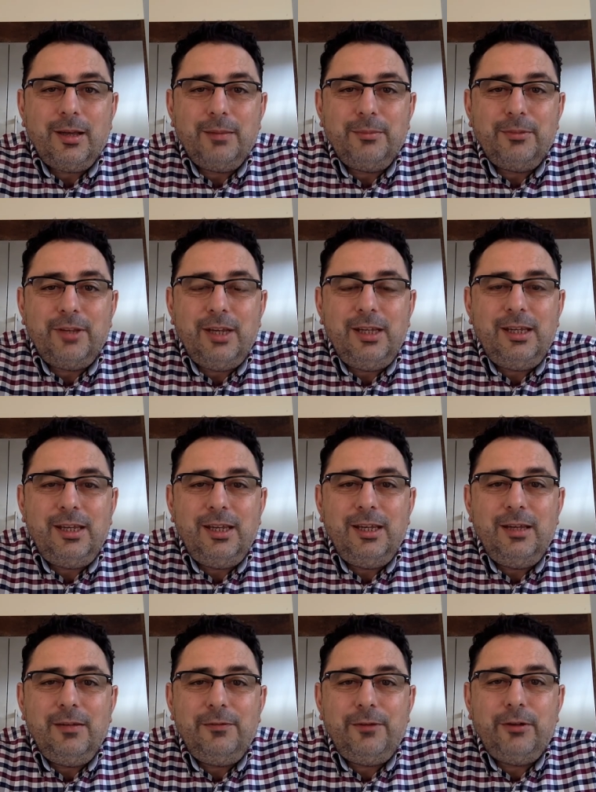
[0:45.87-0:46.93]

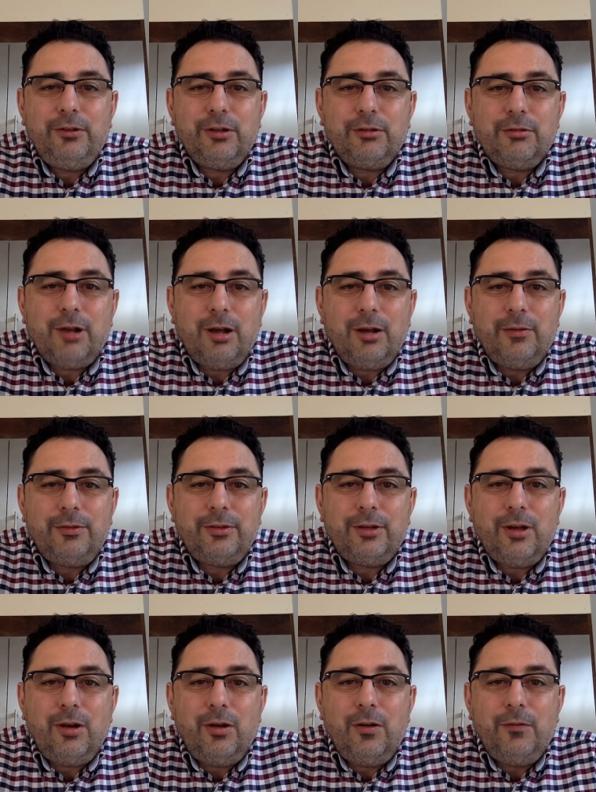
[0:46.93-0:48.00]
taking photographs
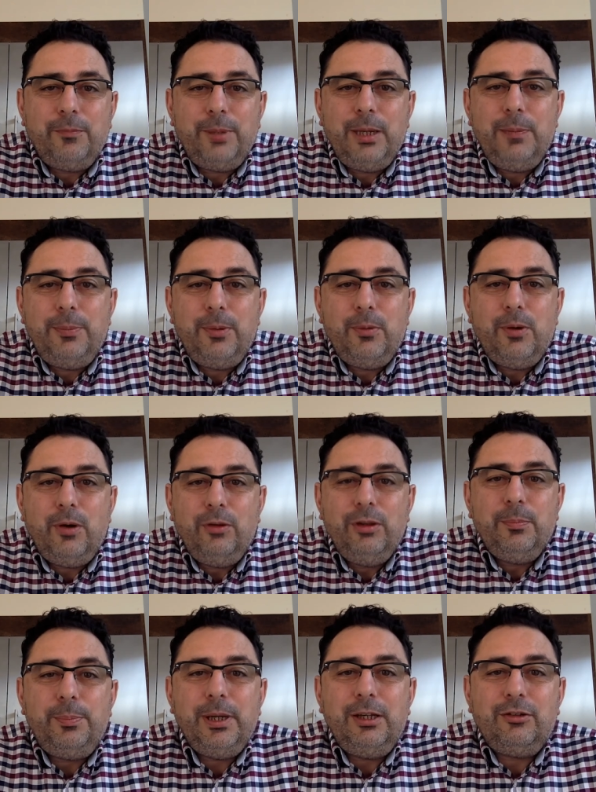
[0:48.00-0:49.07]
of people on
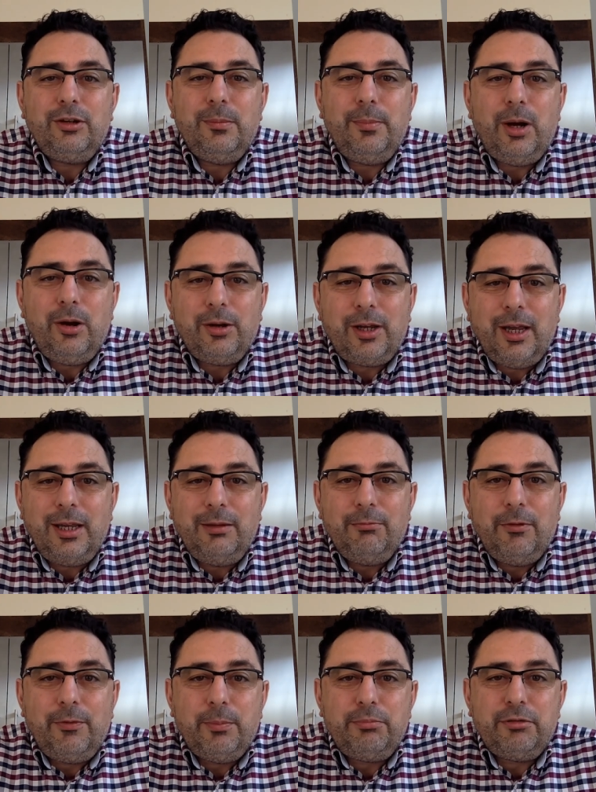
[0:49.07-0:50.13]
the beach at Margate
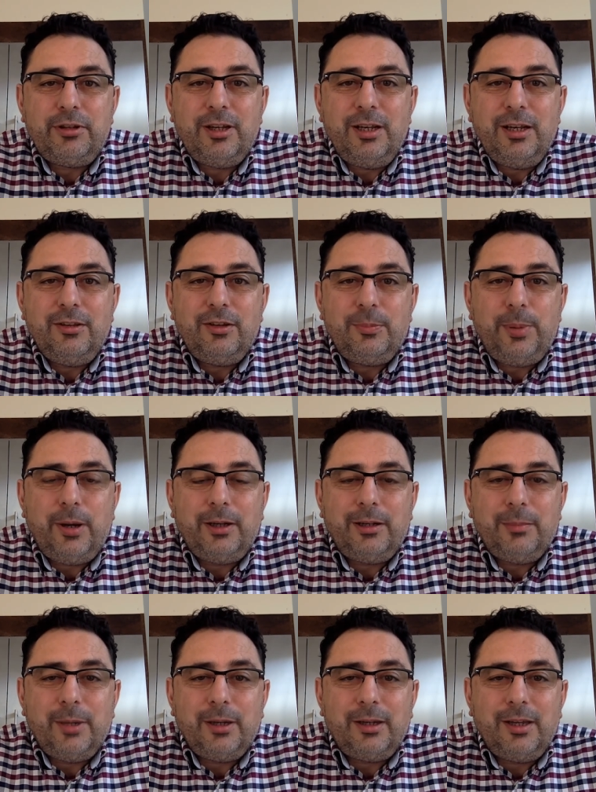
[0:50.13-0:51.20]
with a Brazilian spider
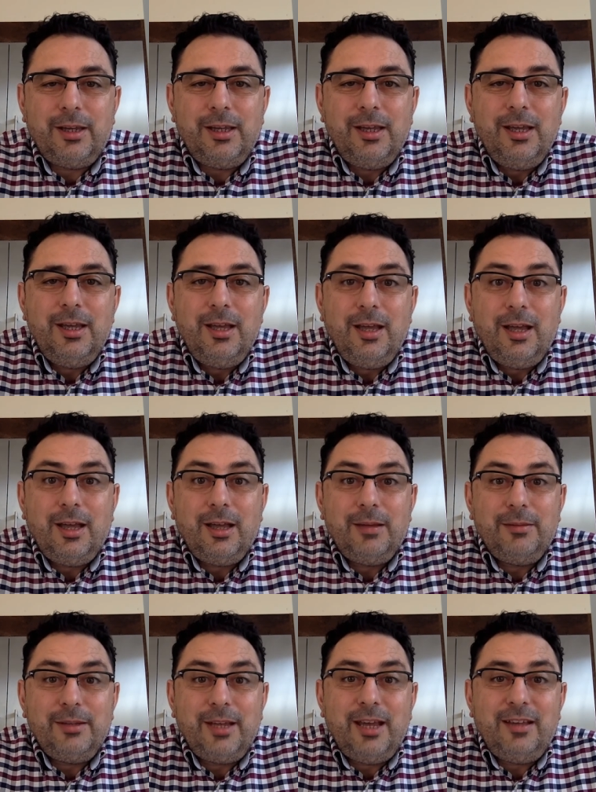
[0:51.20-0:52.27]
monkey.
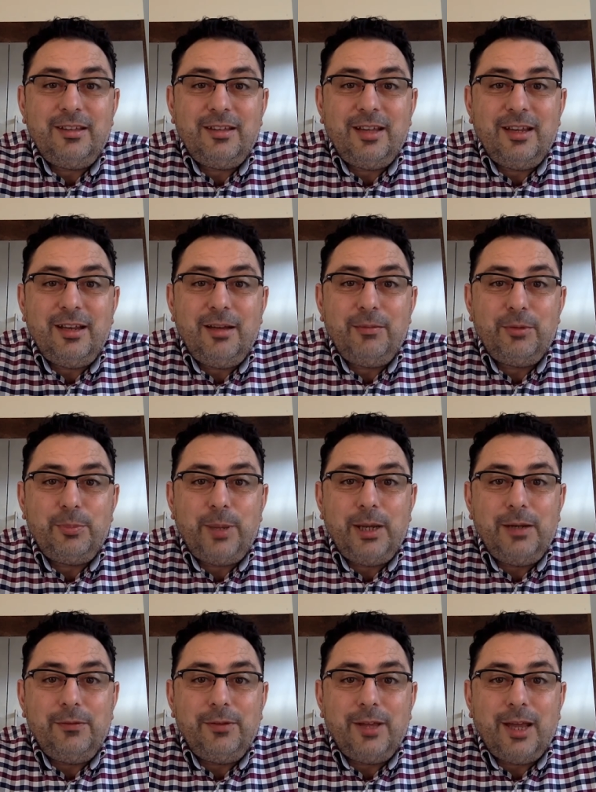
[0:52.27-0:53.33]
Yes, and I was
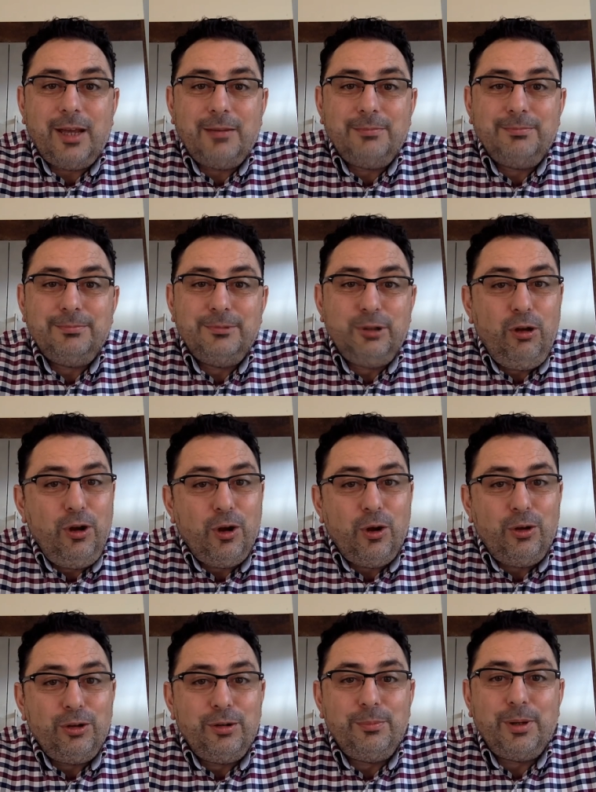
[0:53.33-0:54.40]
paid for that. Not a
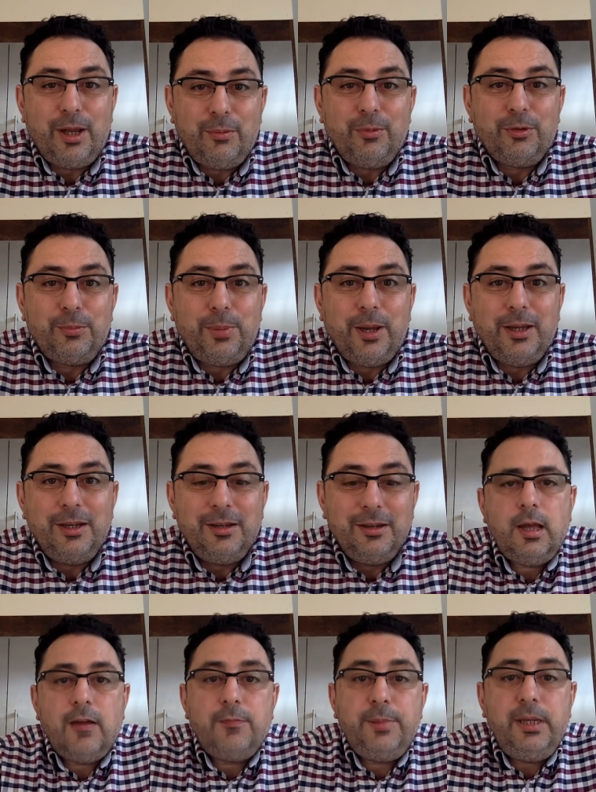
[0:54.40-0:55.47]
lot, but I was paid.
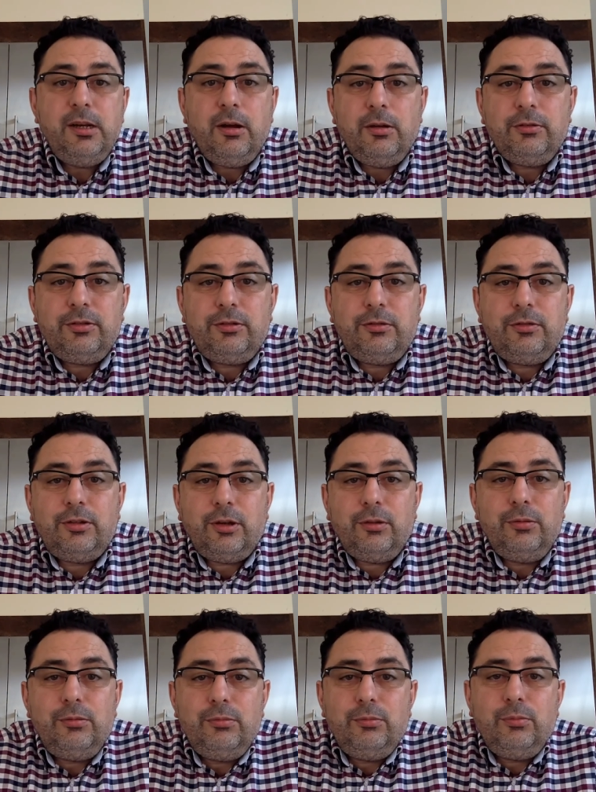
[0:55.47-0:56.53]
I've been asked, so
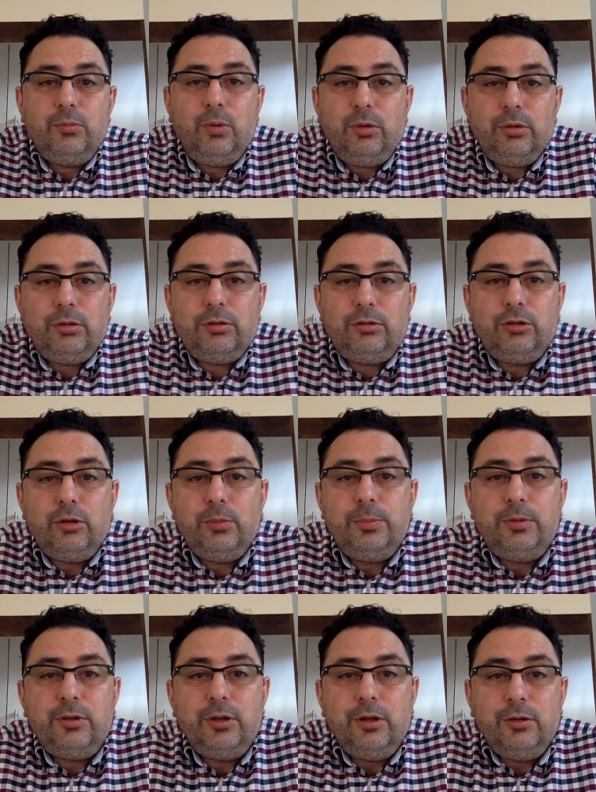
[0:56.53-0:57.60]
what
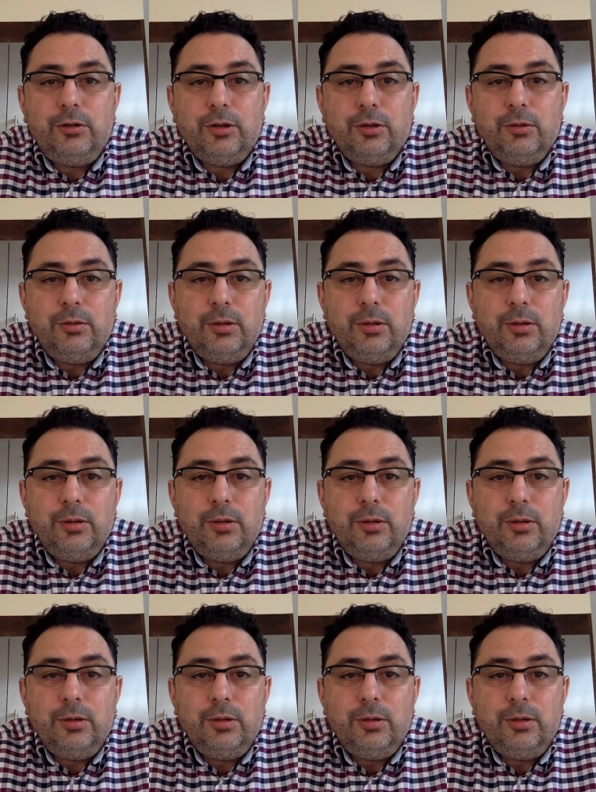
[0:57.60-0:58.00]
job do you do?